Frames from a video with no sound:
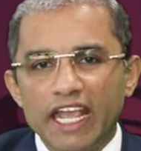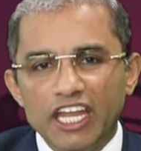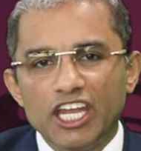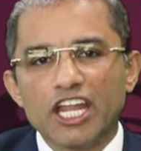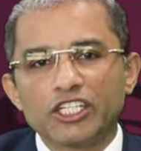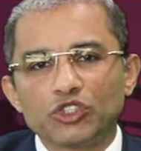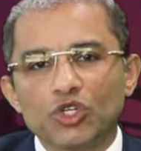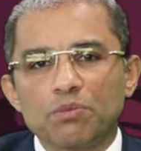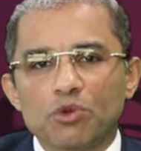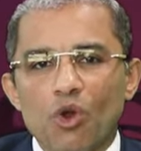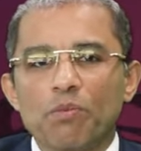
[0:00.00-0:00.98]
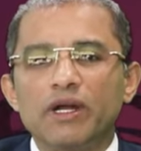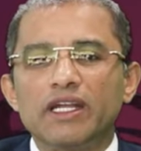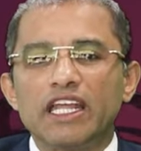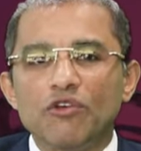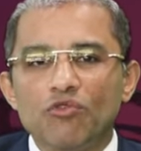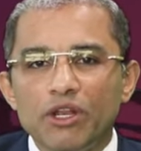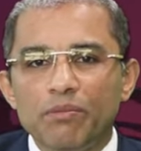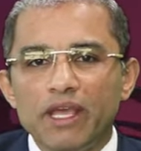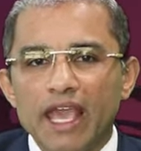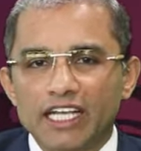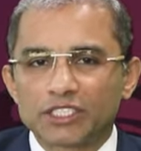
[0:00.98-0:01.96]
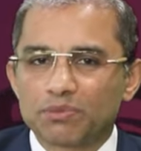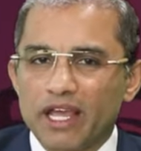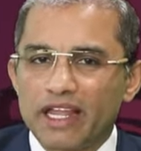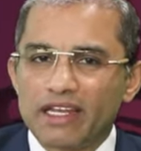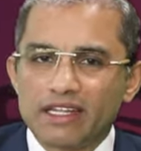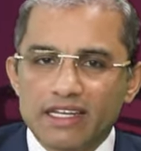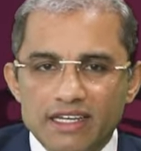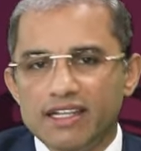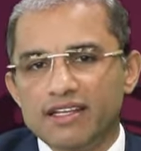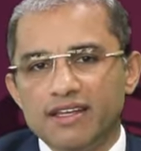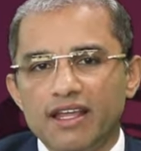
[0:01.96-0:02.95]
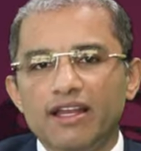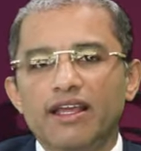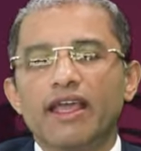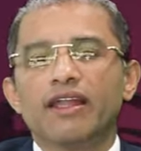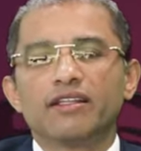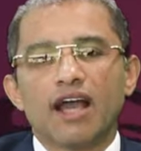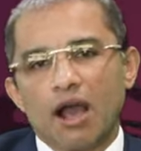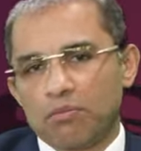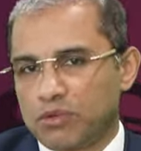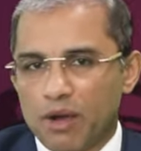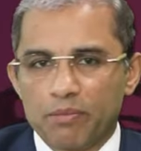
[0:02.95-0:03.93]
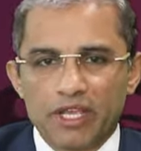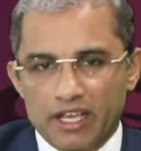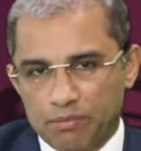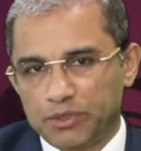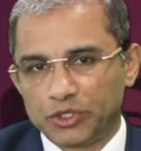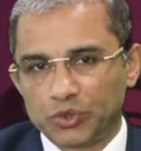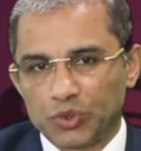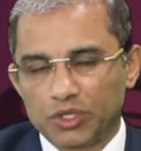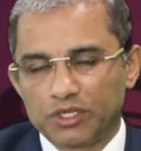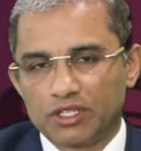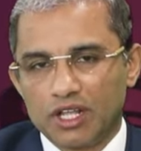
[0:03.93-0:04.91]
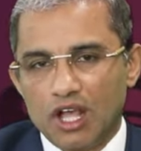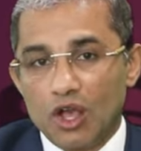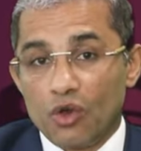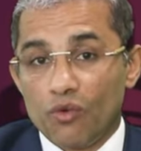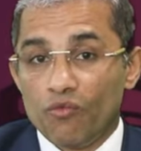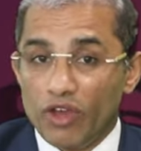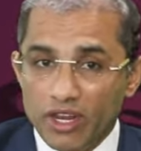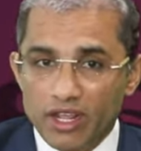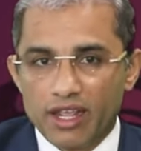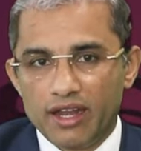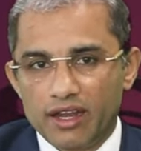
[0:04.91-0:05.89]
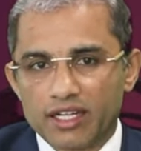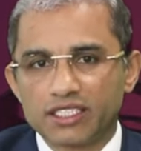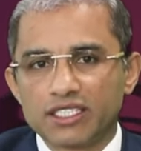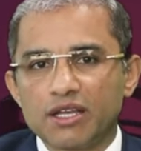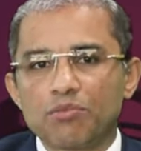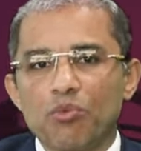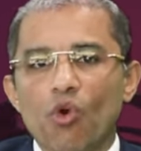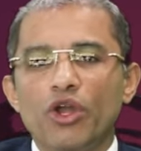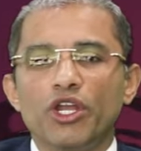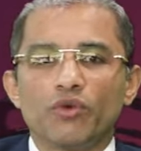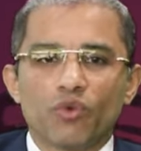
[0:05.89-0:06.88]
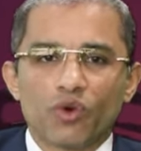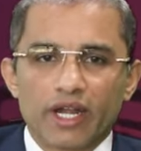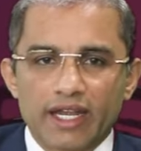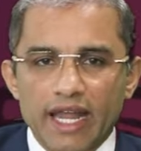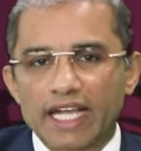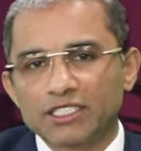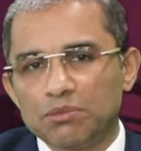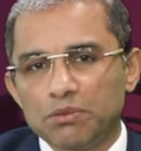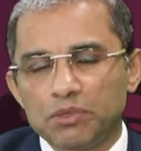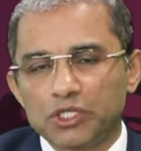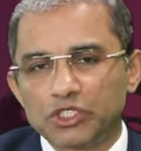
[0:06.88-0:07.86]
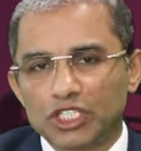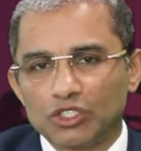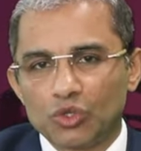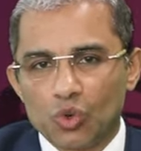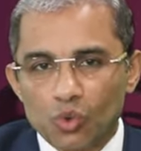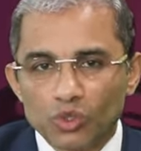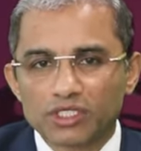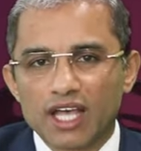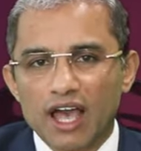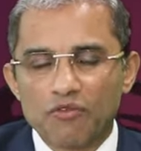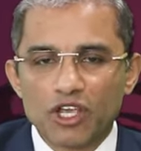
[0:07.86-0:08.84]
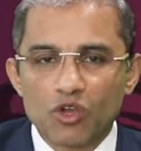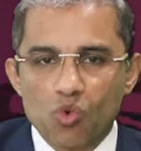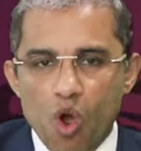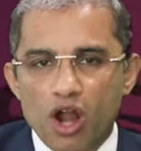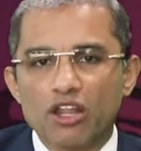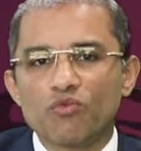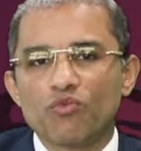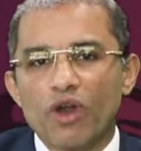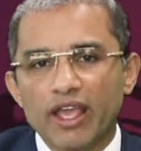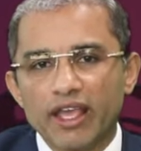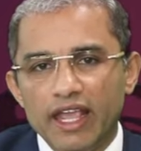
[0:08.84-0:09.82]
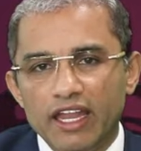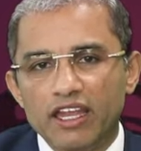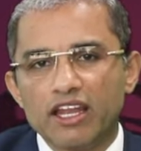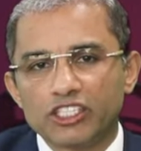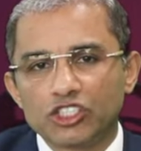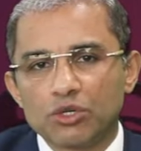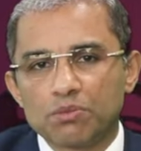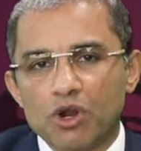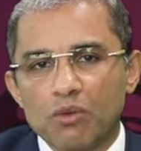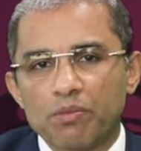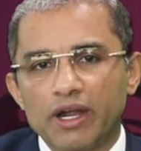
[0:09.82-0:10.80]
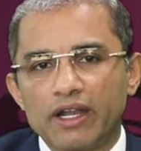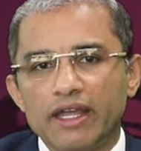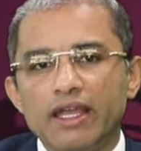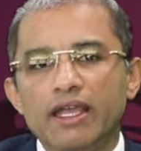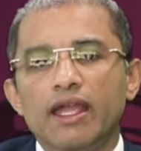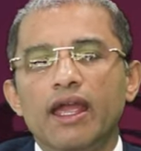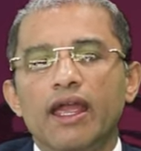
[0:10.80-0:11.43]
intellectual property will be explained in detail in the upcoming episode. Very interesting point for a taxable person who's having qualifying intellectual property